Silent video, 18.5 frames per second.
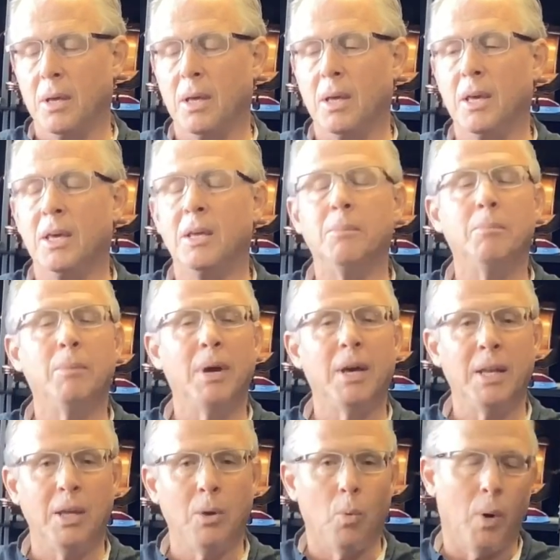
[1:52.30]
in
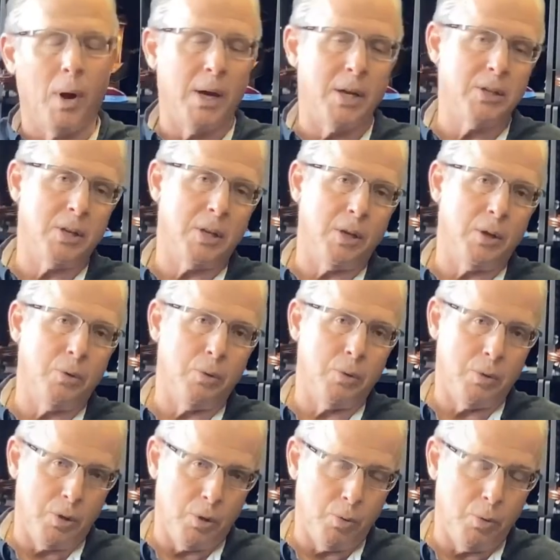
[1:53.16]
many ways a
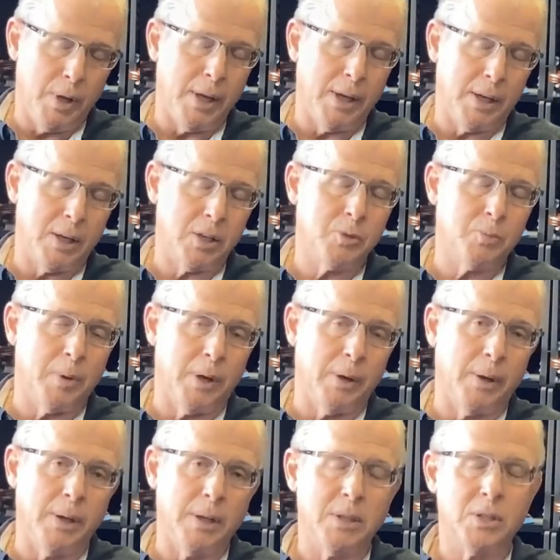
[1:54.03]
unique
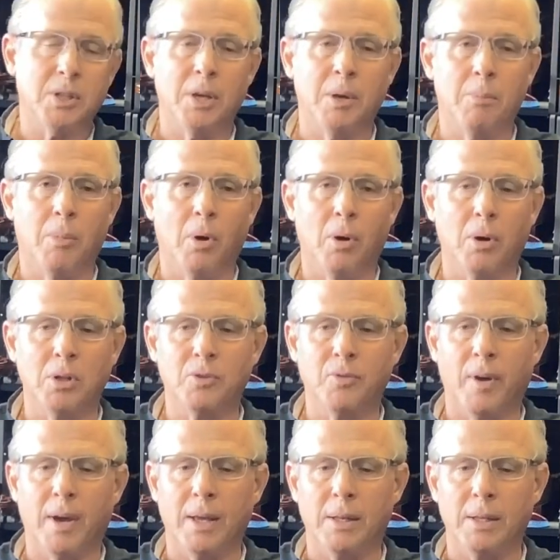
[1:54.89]
experience at Barnes
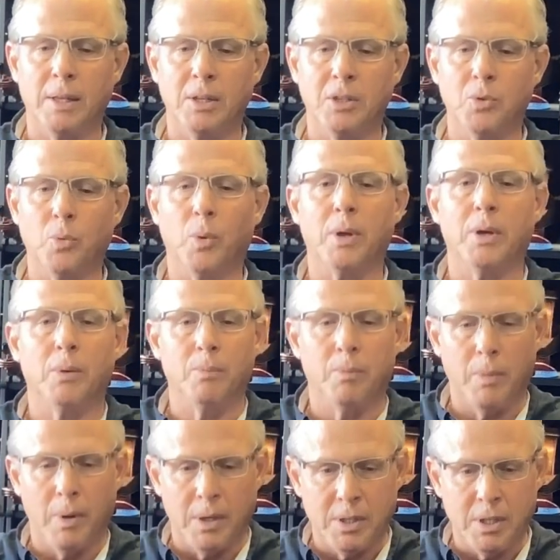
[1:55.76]
Violins. And we're going to
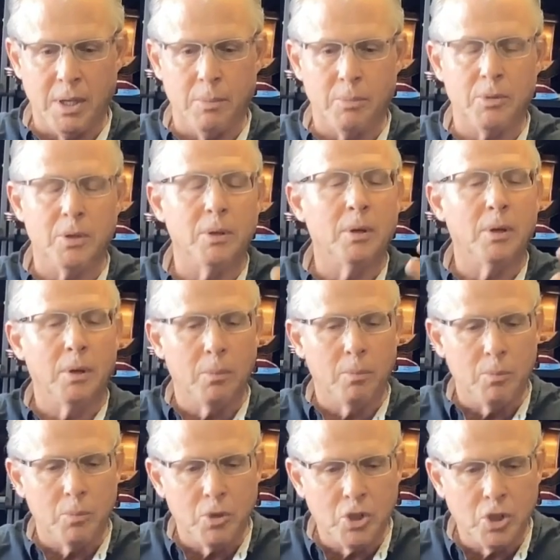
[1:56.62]
attempt to
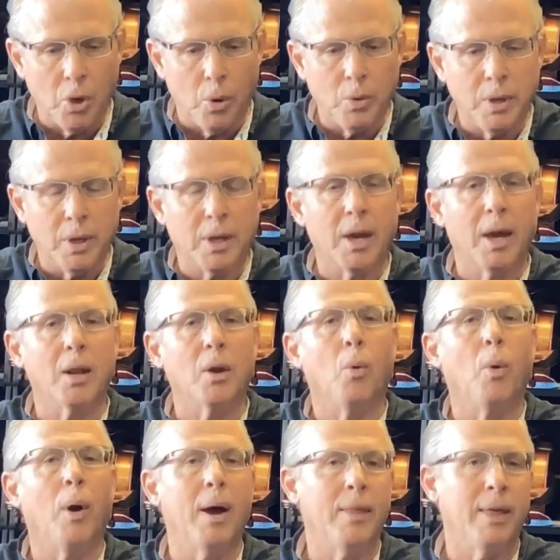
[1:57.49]
show you kind
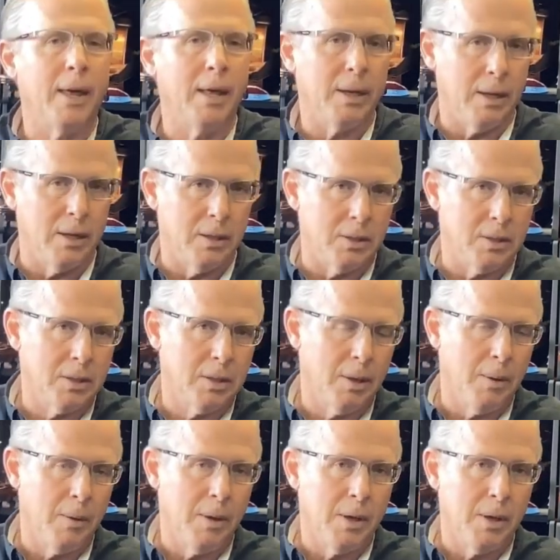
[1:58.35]
of why that is.
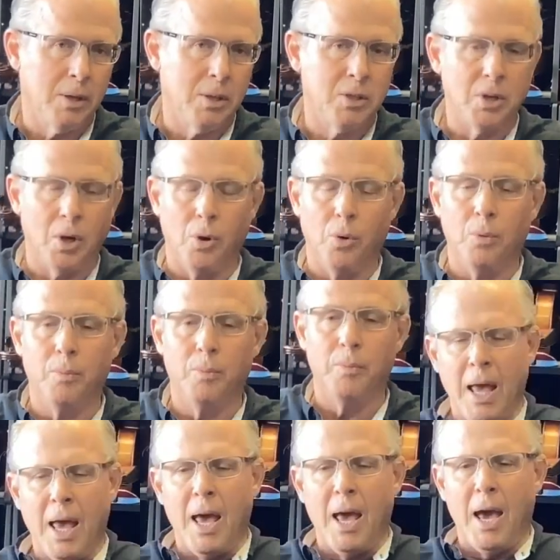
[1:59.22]
So
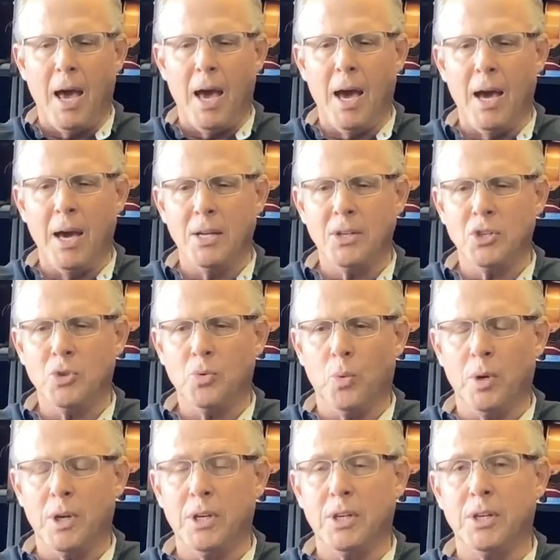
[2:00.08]
I just
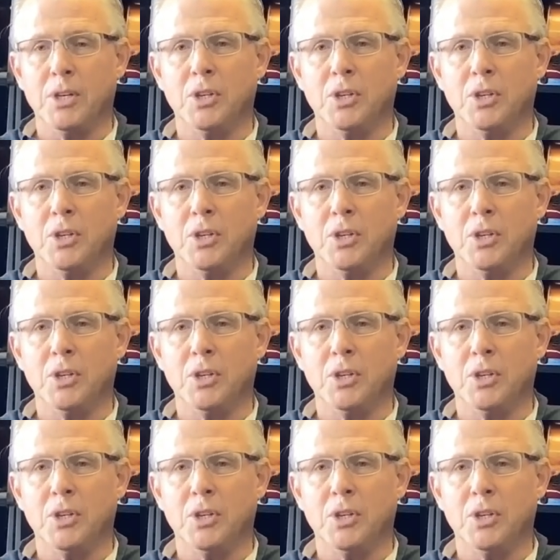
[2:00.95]
wanted to